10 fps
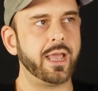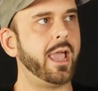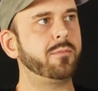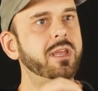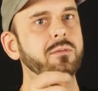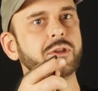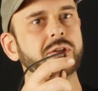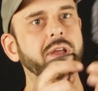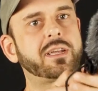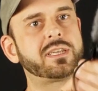and be able
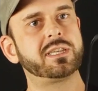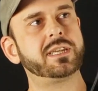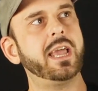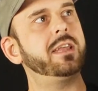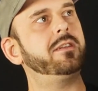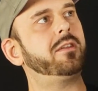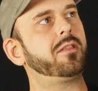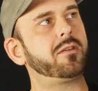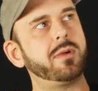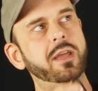to extend
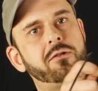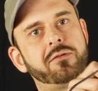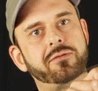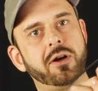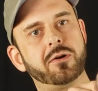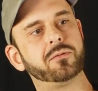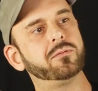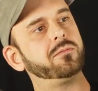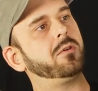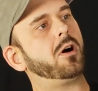the
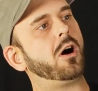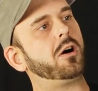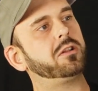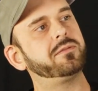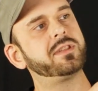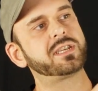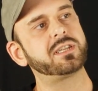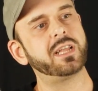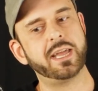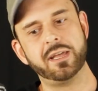microphone all of this
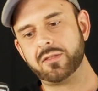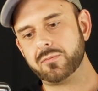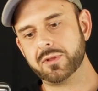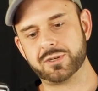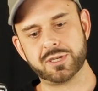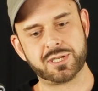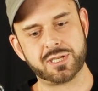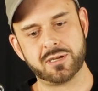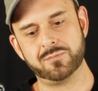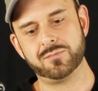length with just
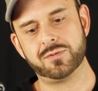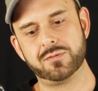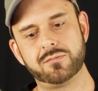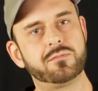some